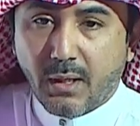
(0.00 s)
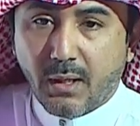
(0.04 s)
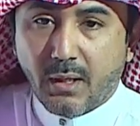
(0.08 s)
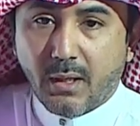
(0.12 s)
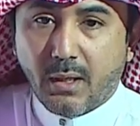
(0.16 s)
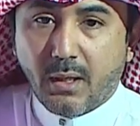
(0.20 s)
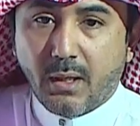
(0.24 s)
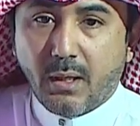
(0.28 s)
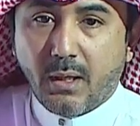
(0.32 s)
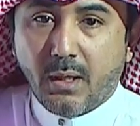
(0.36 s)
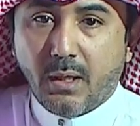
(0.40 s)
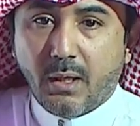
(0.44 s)

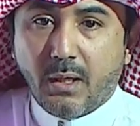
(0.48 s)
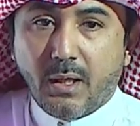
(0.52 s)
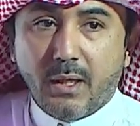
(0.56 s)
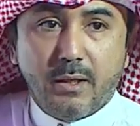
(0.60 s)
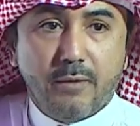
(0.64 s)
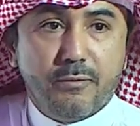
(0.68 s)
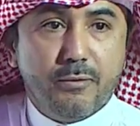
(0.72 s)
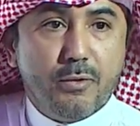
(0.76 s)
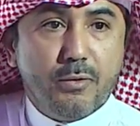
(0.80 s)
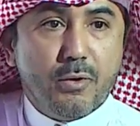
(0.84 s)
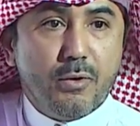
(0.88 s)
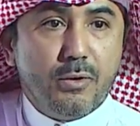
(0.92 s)
And of
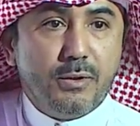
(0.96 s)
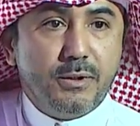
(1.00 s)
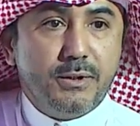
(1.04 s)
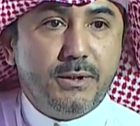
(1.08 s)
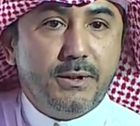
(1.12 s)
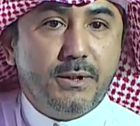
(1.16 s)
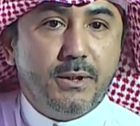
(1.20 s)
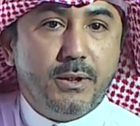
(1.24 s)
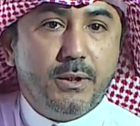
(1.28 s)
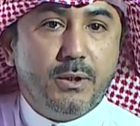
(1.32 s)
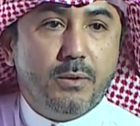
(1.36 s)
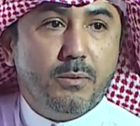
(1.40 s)
course, you
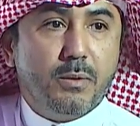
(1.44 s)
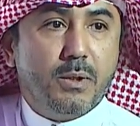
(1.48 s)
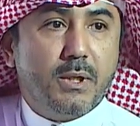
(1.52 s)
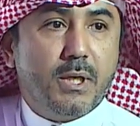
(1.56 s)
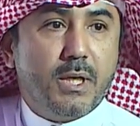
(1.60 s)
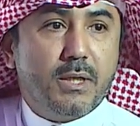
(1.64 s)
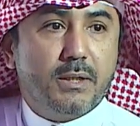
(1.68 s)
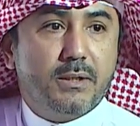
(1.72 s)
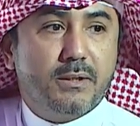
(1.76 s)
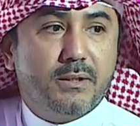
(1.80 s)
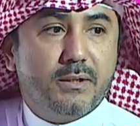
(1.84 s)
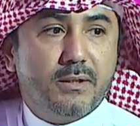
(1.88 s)
will get,
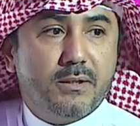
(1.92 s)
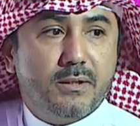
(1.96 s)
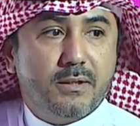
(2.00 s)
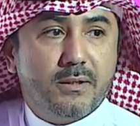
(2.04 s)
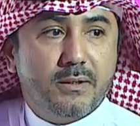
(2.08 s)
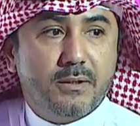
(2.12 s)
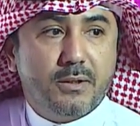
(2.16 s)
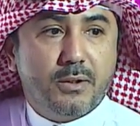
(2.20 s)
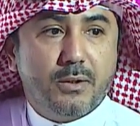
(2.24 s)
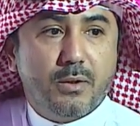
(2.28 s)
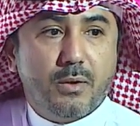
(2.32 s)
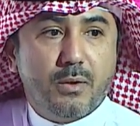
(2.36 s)

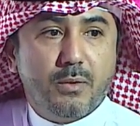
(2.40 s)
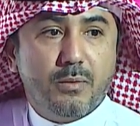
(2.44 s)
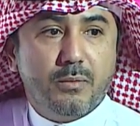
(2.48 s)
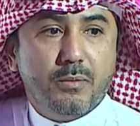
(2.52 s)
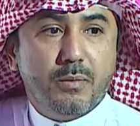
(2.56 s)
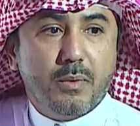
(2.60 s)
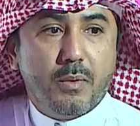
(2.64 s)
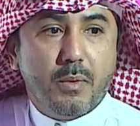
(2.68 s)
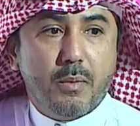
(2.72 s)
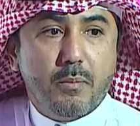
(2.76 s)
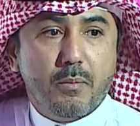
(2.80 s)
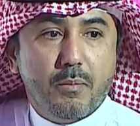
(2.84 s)

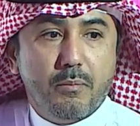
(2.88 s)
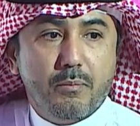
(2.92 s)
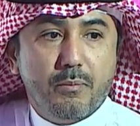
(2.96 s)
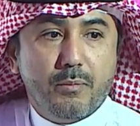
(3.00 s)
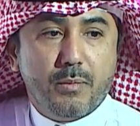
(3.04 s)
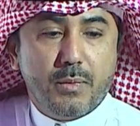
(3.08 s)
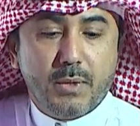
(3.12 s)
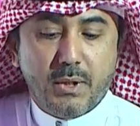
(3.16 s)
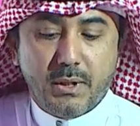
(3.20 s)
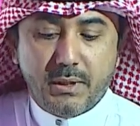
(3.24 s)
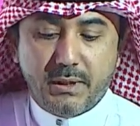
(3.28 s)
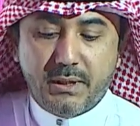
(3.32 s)

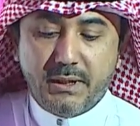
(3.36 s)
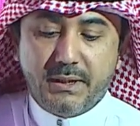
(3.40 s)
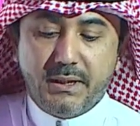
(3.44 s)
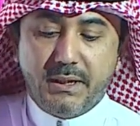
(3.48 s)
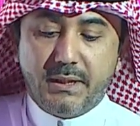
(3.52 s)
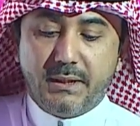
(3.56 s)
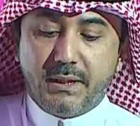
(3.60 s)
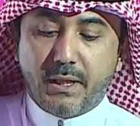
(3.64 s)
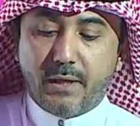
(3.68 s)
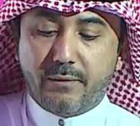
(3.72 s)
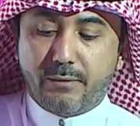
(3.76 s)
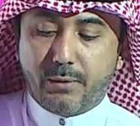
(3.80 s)
disease
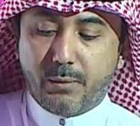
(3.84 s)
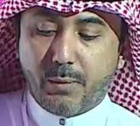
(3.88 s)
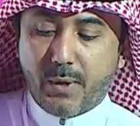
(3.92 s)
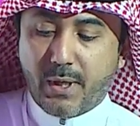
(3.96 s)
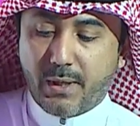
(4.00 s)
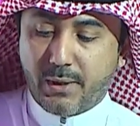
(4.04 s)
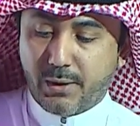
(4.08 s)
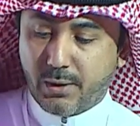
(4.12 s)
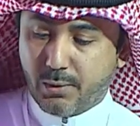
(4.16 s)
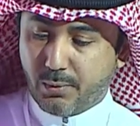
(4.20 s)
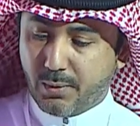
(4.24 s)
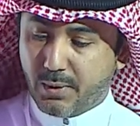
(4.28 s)
everywhere. You
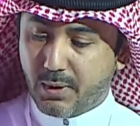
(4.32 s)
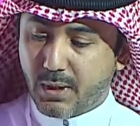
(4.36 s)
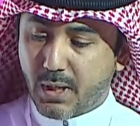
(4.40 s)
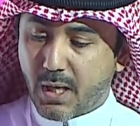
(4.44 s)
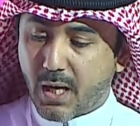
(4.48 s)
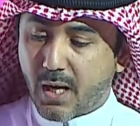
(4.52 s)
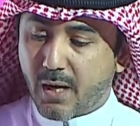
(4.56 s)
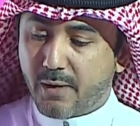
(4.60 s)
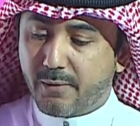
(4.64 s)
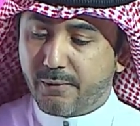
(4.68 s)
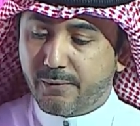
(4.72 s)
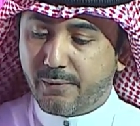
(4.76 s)
will
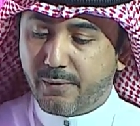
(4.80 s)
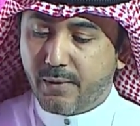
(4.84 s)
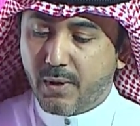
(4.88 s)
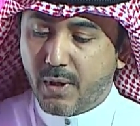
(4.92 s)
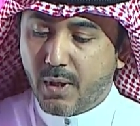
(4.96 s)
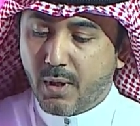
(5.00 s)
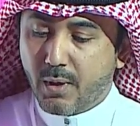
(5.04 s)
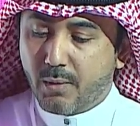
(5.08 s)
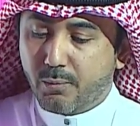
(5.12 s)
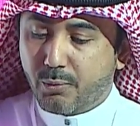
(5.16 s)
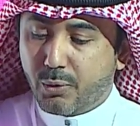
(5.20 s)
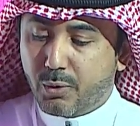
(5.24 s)
have
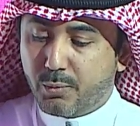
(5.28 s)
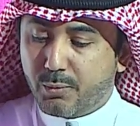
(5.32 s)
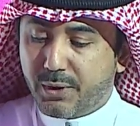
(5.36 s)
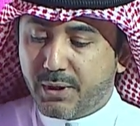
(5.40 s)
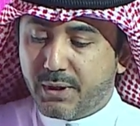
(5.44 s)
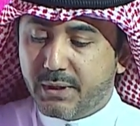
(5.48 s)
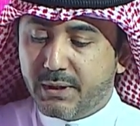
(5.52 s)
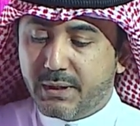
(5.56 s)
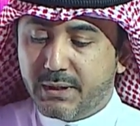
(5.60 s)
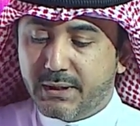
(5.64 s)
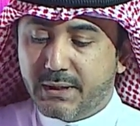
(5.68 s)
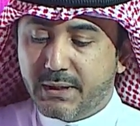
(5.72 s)
pulmonary
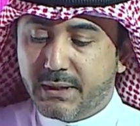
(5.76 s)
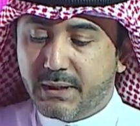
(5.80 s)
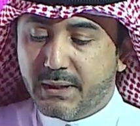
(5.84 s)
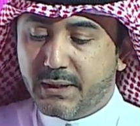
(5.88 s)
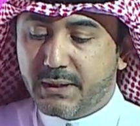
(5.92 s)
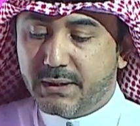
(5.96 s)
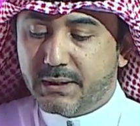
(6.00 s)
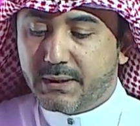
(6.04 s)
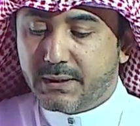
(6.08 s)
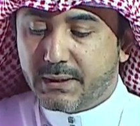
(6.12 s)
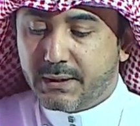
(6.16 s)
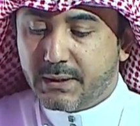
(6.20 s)

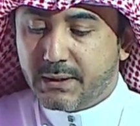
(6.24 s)
disease,